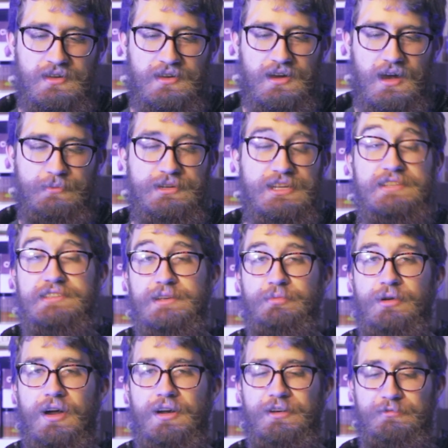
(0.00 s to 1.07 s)
I'm decently
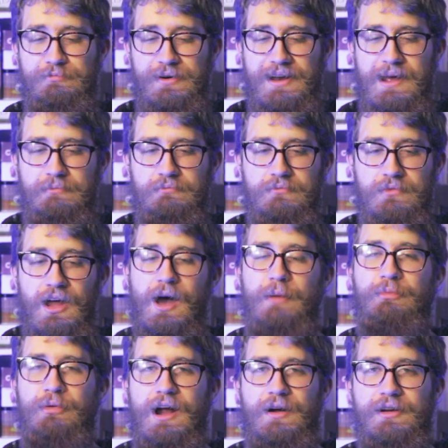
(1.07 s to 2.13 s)
proud of, but I'm not
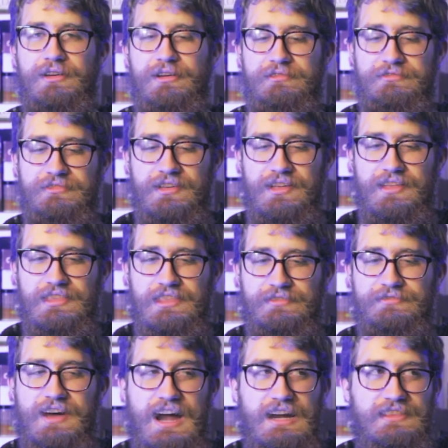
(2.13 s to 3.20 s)
proud of the
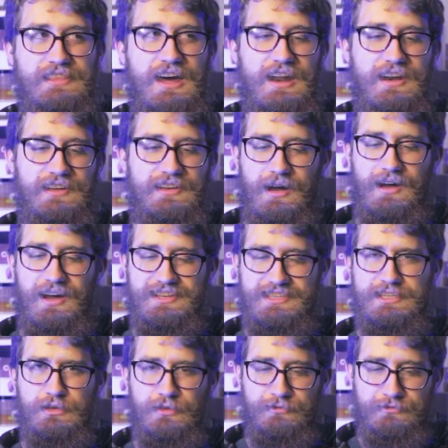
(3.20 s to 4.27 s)
fact that I
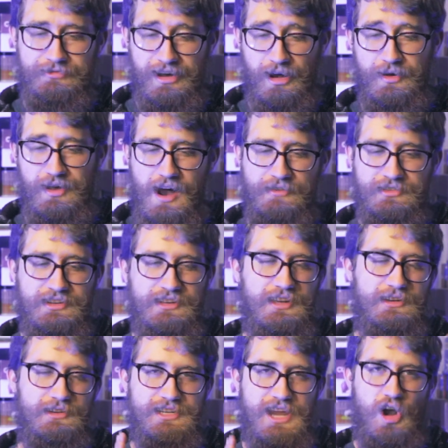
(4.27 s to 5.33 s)
still very often get
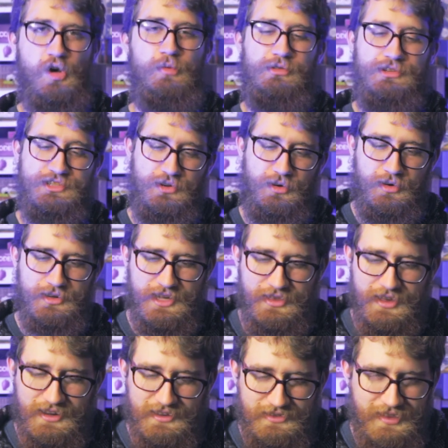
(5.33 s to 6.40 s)
terrible scores. I
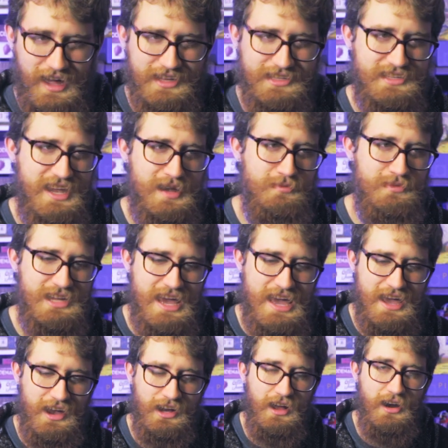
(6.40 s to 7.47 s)
think that same
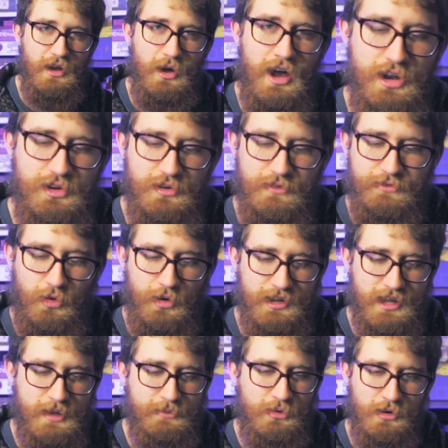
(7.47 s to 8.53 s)
day I got
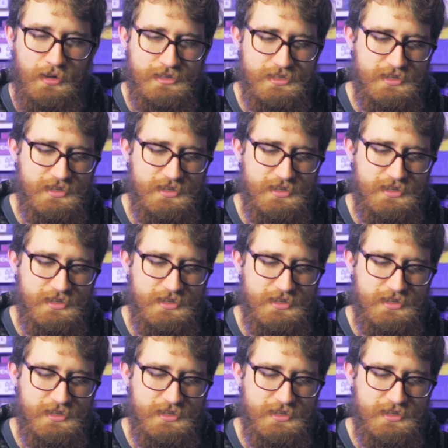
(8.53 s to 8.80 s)
148 points.